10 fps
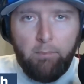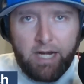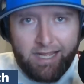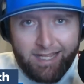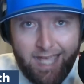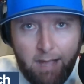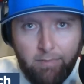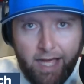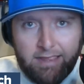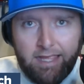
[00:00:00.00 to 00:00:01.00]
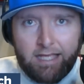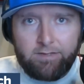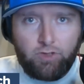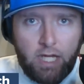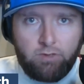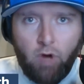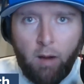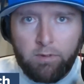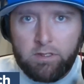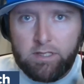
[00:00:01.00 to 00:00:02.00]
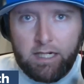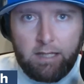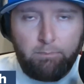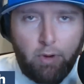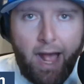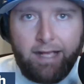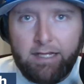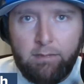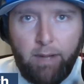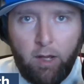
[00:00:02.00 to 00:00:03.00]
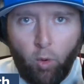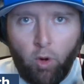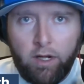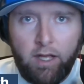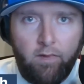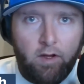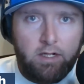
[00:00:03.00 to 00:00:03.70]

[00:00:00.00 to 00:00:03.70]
but in a game like this, if Chase Roberts is going to get bracketed by Oregon,